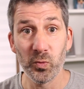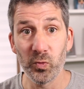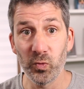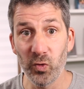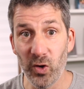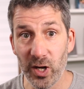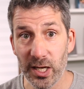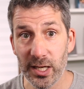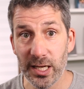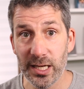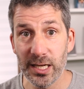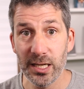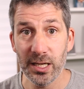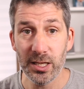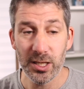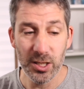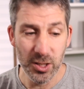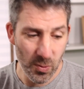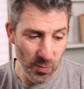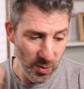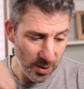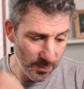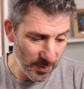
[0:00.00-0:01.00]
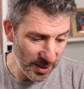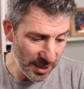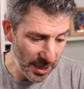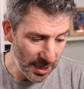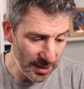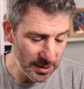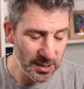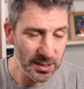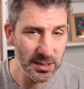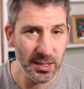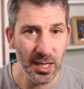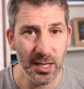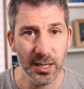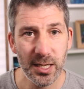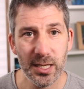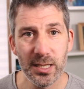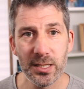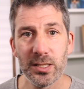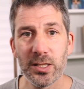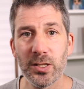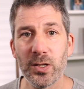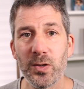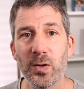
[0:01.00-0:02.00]
really you want to be getting stuck
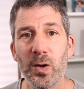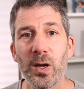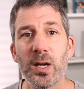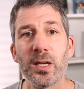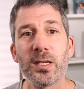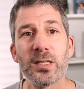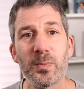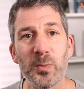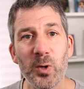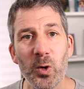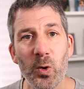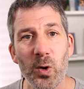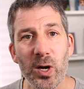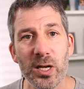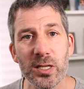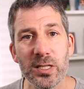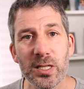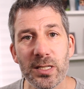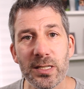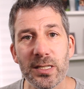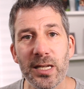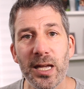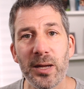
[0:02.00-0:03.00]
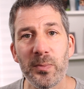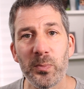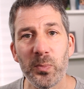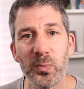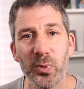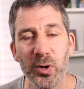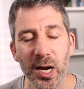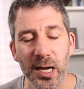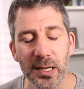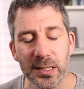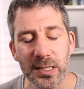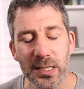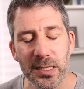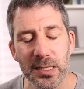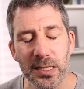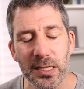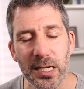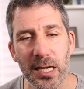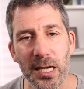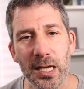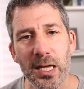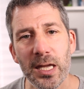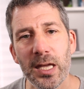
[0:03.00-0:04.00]
into some questions and
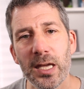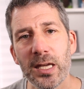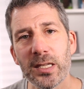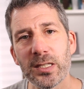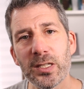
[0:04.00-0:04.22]
practicing it.